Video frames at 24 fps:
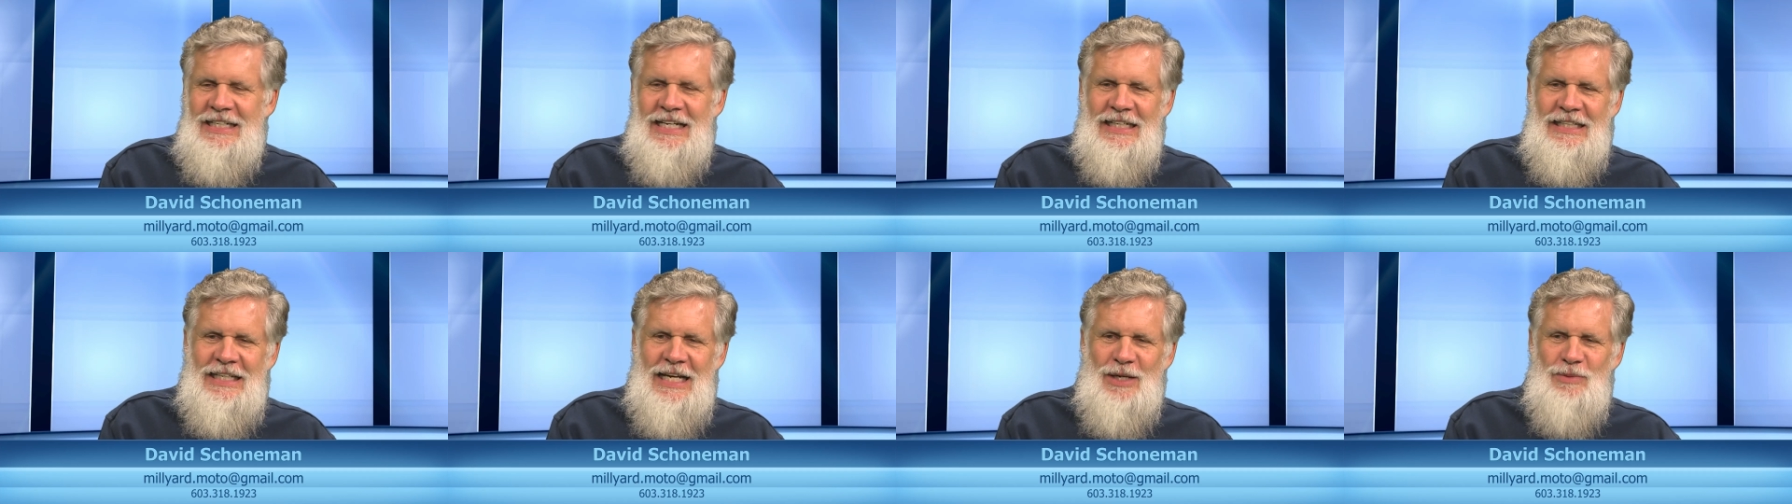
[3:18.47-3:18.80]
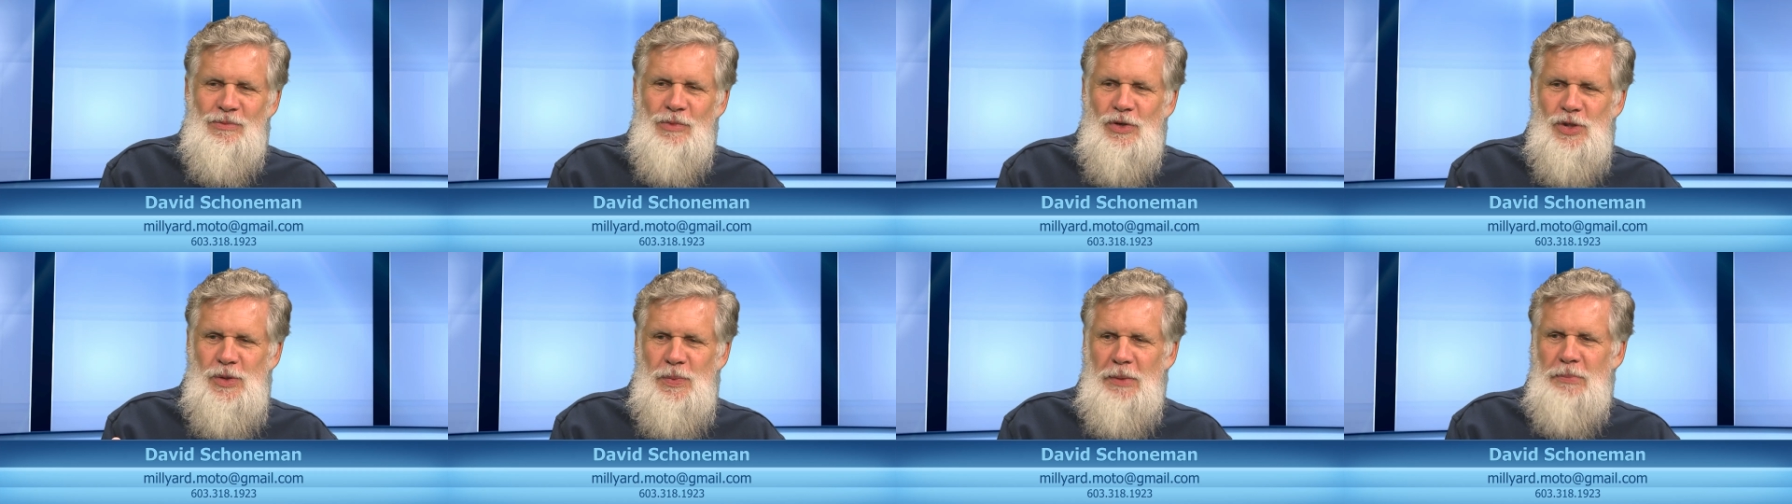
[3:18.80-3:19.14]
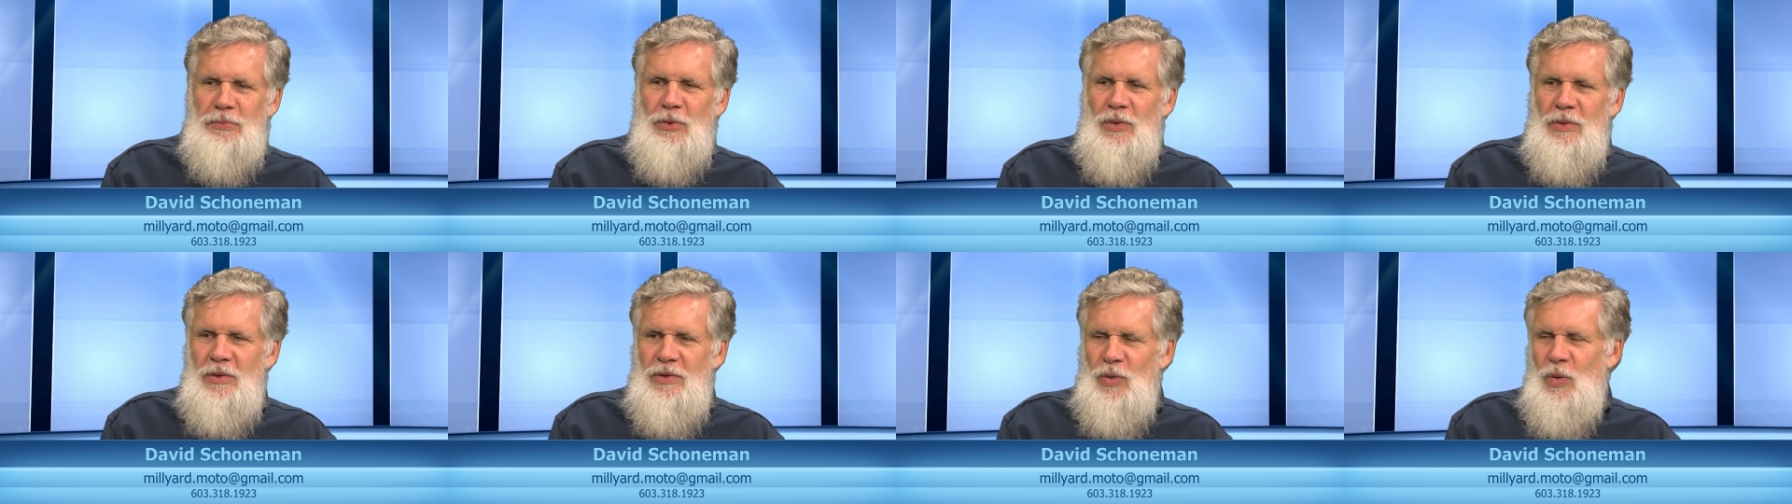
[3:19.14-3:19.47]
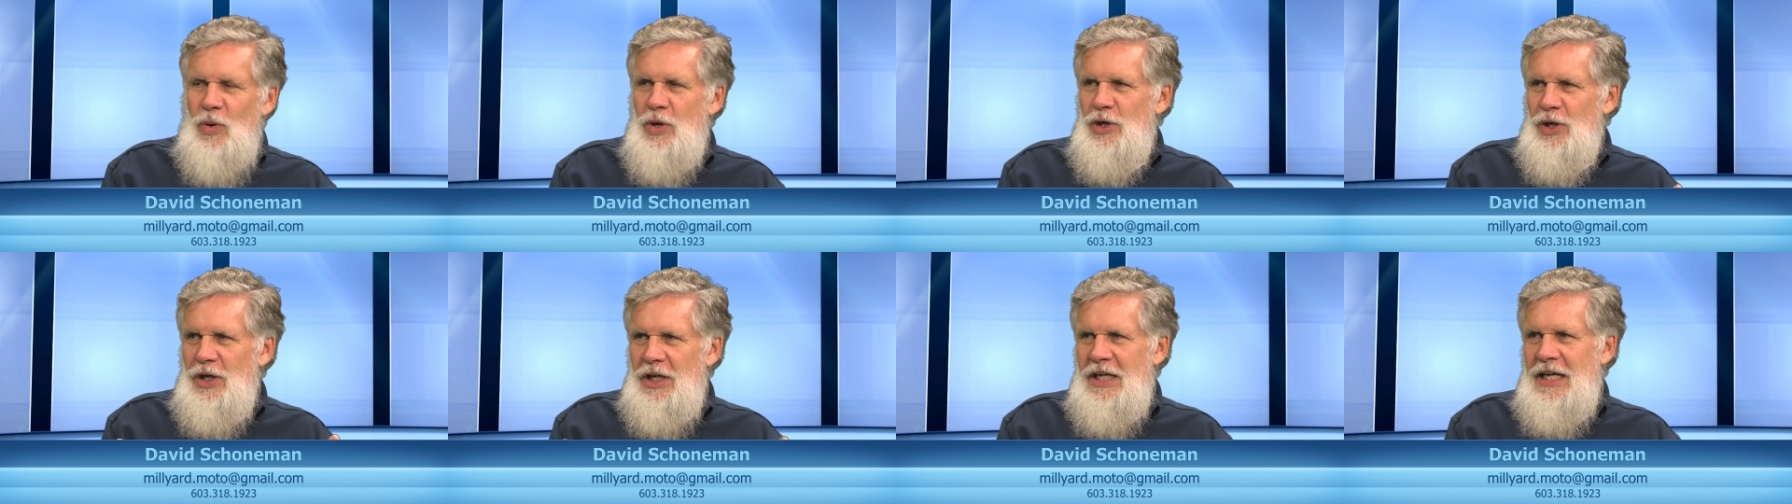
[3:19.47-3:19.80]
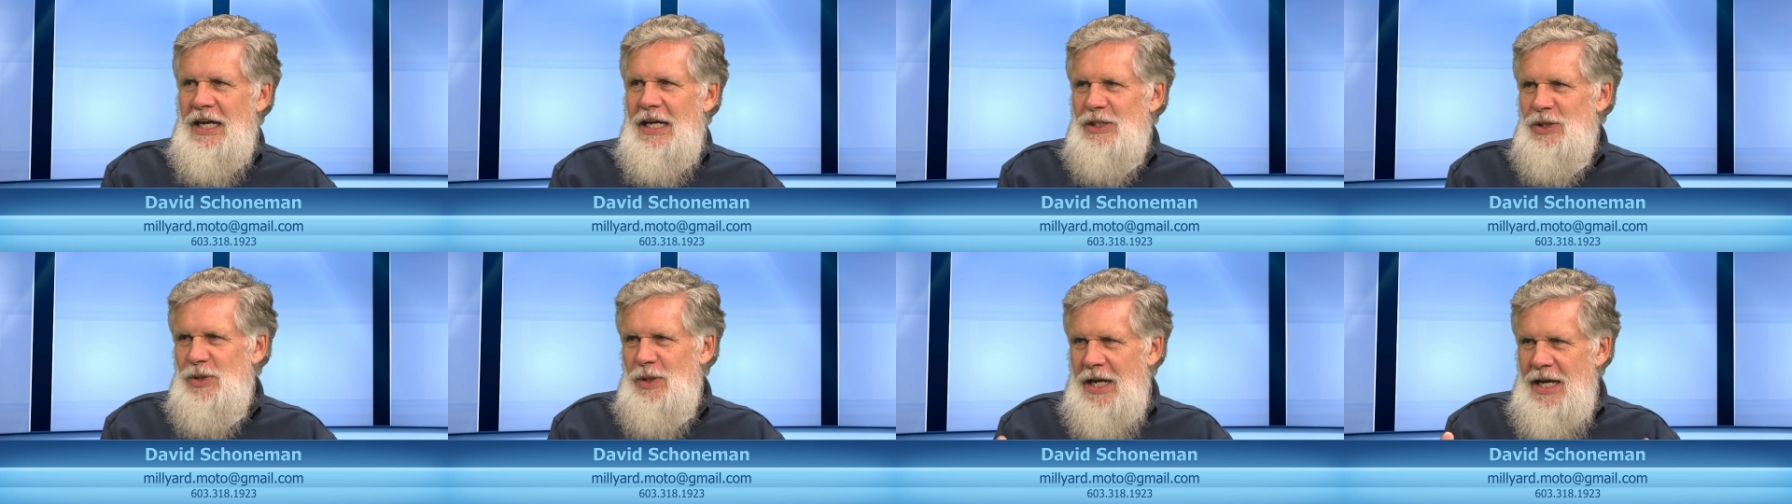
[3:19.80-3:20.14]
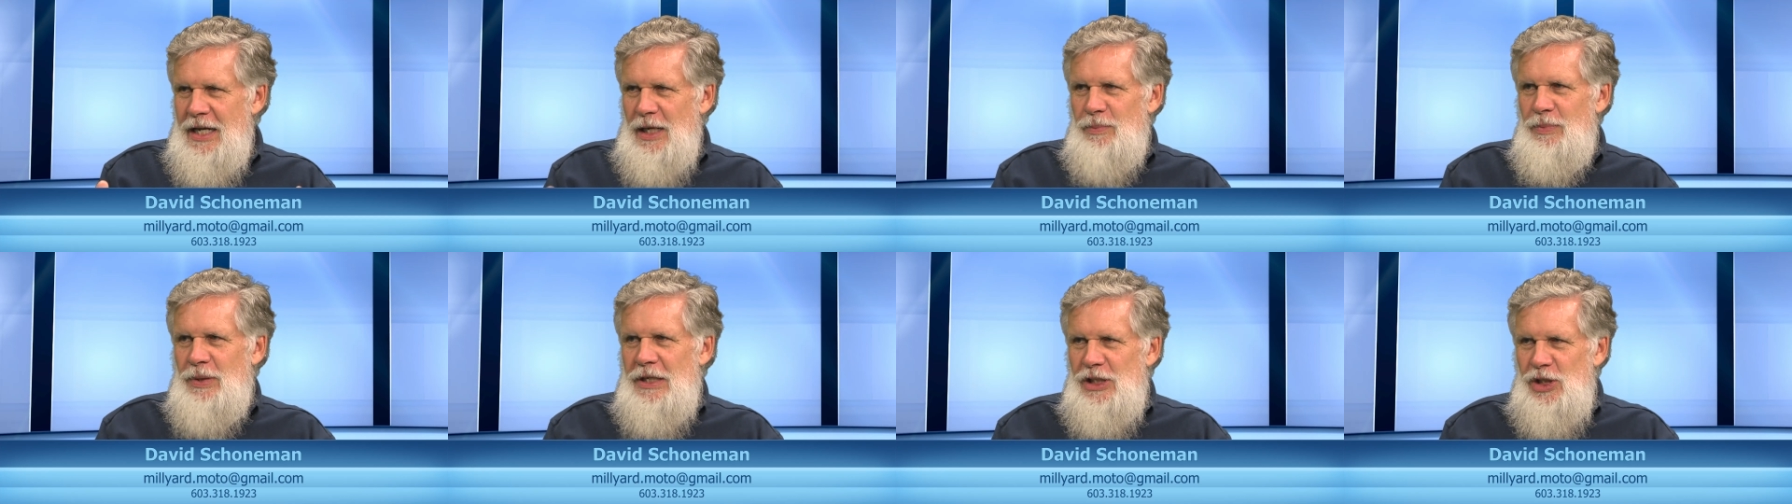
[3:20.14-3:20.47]
And then most people order kits
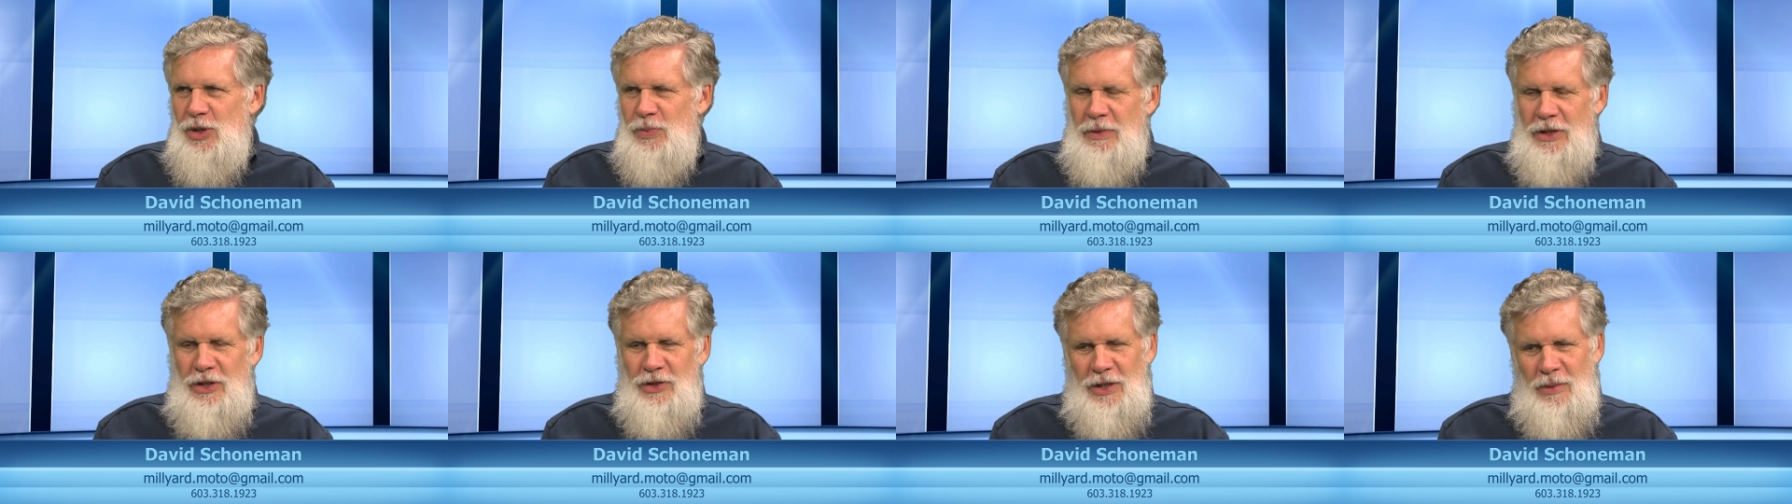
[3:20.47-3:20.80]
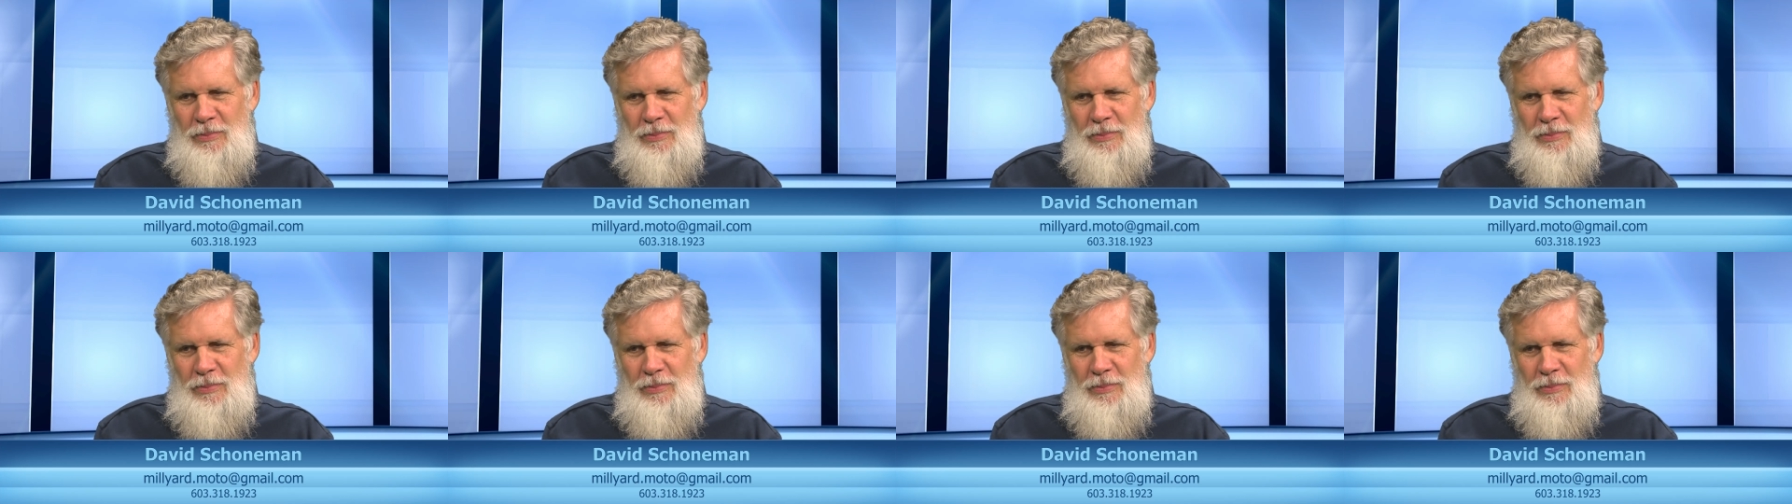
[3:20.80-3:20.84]
kind of piecemeal.